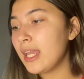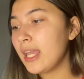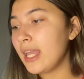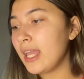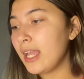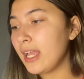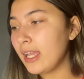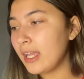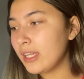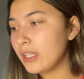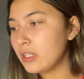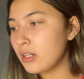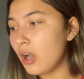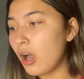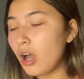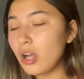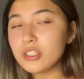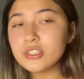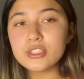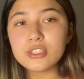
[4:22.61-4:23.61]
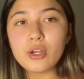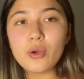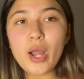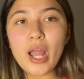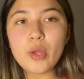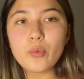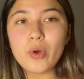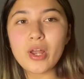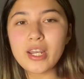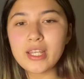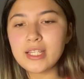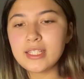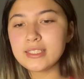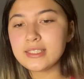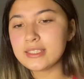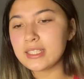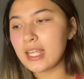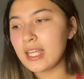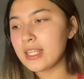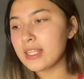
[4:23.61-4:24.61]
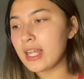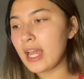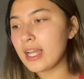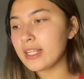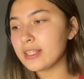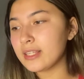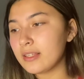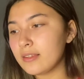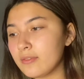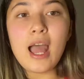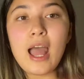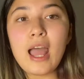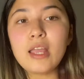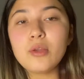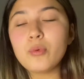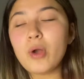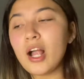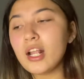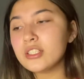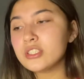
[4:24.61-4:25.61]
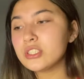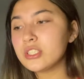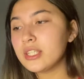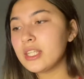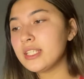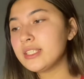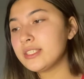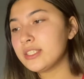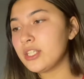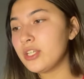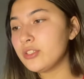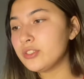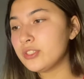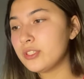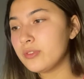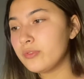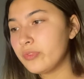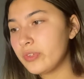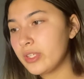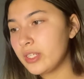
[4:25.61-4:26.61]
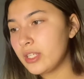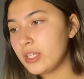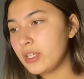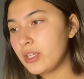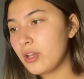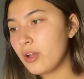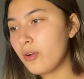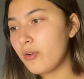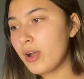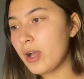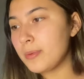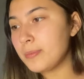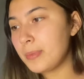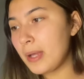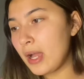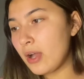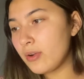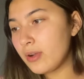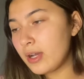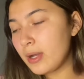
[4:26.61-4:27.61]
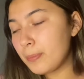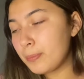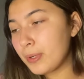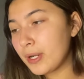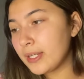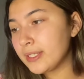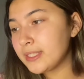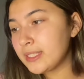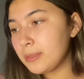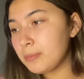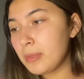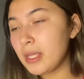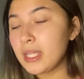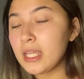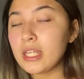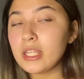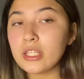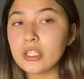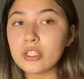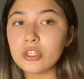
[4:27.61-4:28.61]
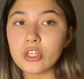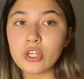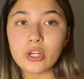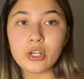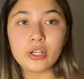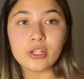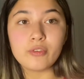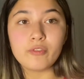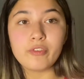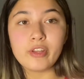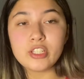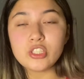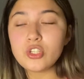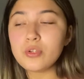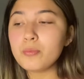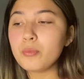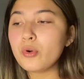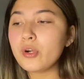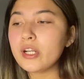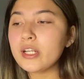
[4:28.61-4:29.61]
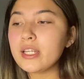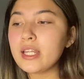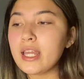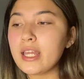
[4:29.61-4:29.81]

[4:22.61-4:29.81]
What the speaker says: And also I wanted to say that I watched this YouTube video about a person making their vision board,